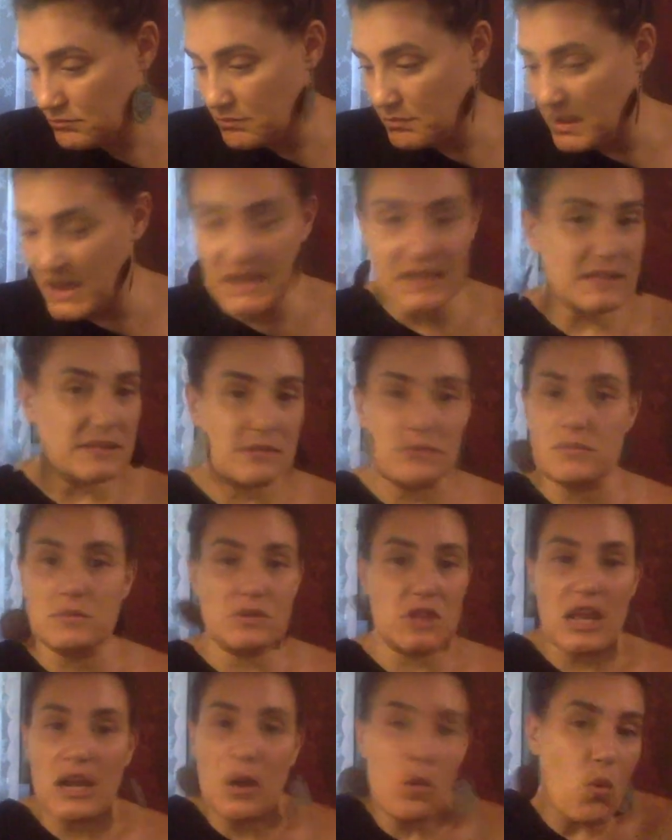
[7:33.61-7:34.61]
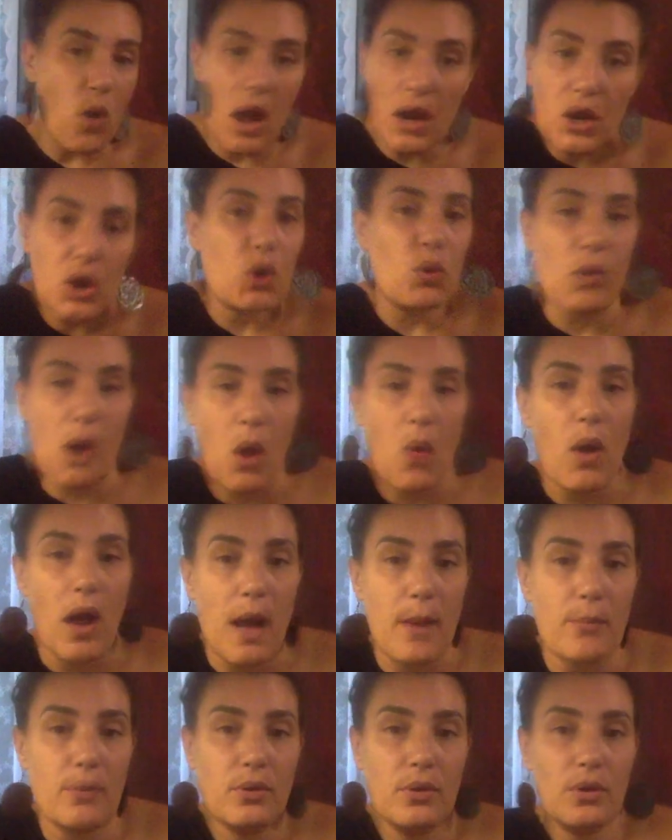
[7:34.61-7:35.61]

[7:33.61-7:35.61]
Because they don't want to grow up.